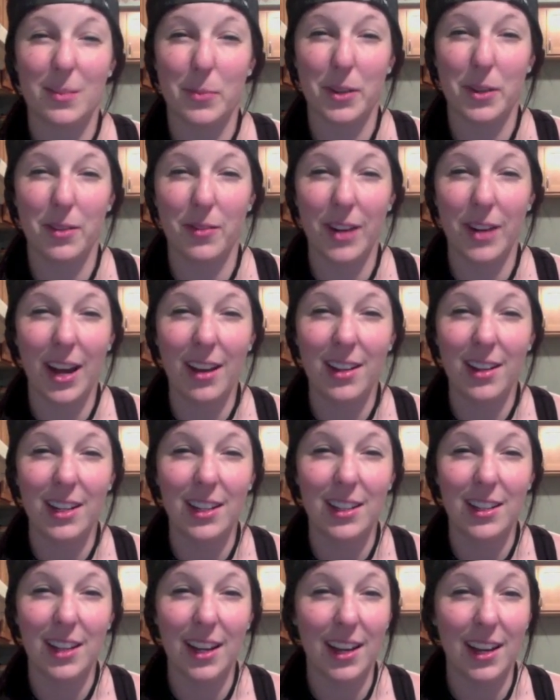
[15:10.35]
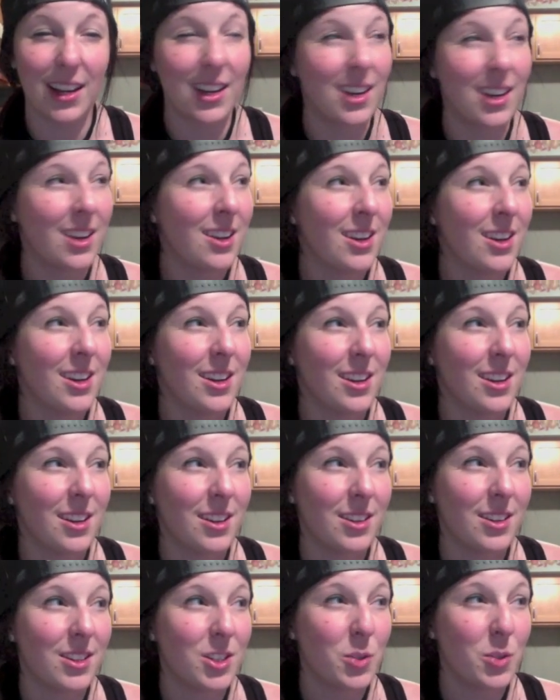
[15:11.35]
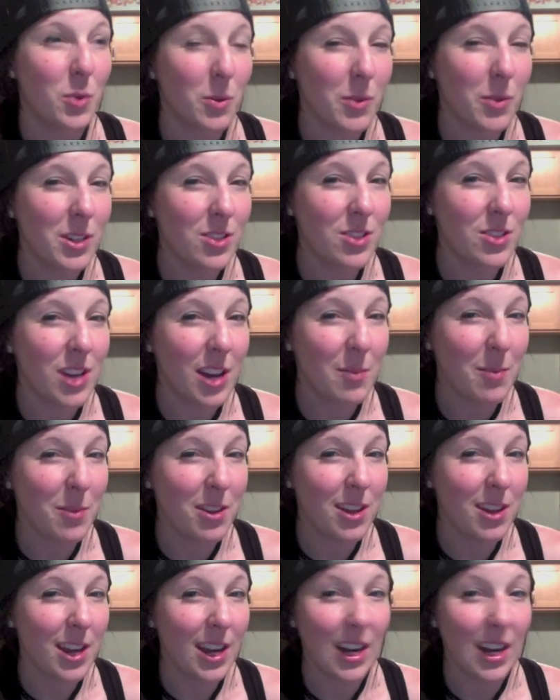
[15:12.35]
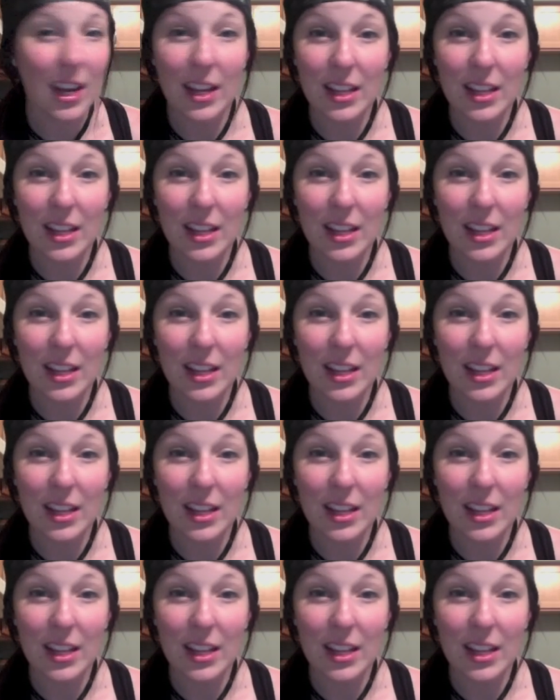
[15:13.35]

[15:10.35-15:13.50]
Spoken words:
but in reality, like, do you want to waste your time on that?